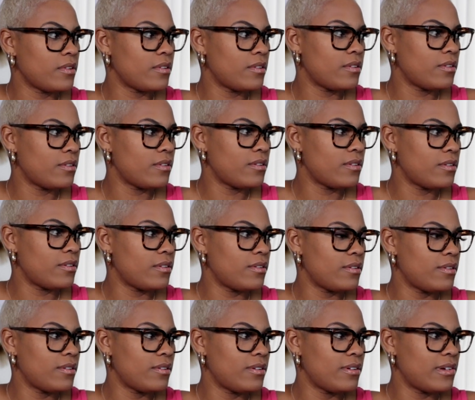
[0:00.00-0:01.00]

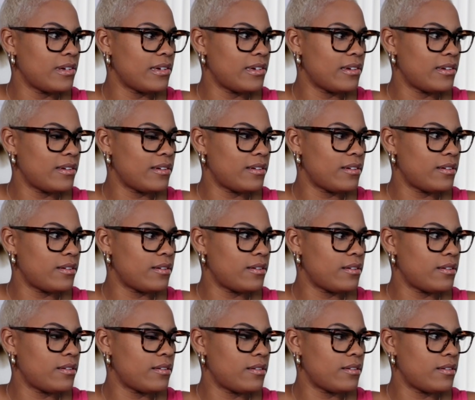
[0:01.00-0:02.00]

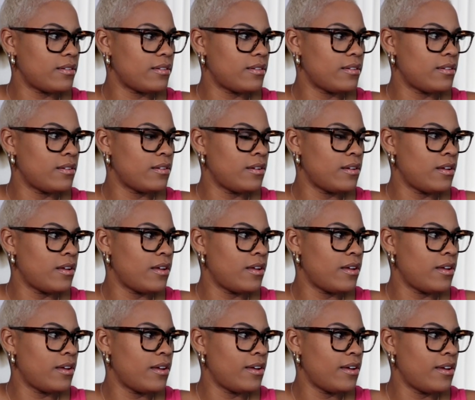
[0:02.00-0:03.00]

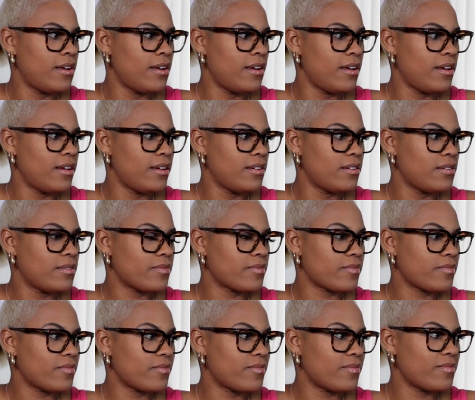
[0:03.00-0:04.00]

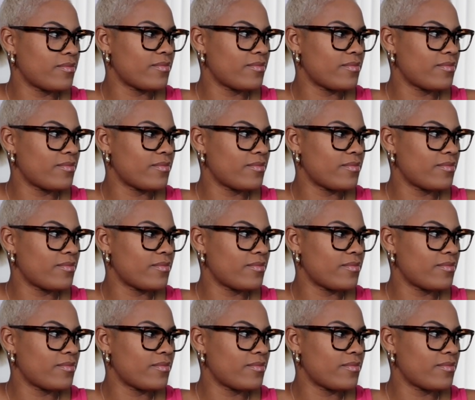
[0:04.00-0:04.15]
No words are spoken by the person on screen.